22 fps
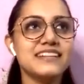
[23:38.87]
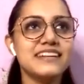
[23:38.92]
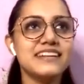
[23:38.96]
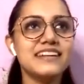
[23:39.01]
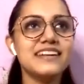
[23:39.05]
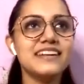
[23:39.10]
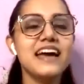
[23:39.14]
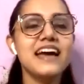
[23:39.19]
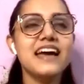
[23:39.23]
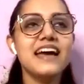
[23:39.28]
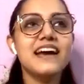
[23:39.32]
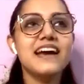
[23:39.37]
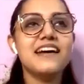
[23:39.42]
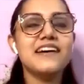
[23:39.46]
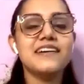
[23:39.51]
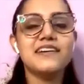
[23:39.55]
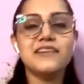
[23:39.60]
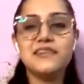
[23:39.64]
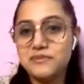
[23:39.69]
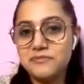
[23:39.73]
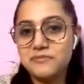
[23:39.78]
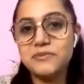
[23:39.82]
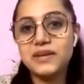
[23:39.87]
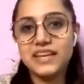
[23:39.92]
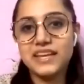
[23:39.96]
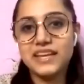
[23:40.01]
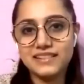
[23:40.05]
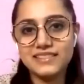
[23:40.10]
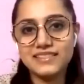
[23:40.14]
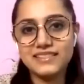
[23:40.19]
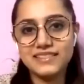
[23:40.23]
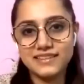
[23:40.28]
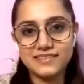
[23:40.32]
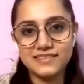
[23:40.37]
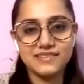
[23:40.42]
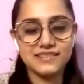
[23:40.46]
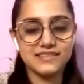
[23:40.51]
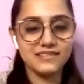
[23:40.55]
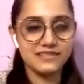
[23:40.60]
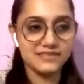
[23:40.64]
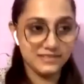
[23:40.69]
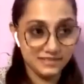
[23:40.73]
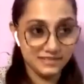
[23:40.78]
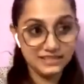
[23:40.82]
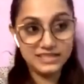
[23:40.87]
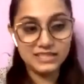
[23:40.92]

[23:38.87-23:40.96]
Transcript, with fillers: did uh, in uh,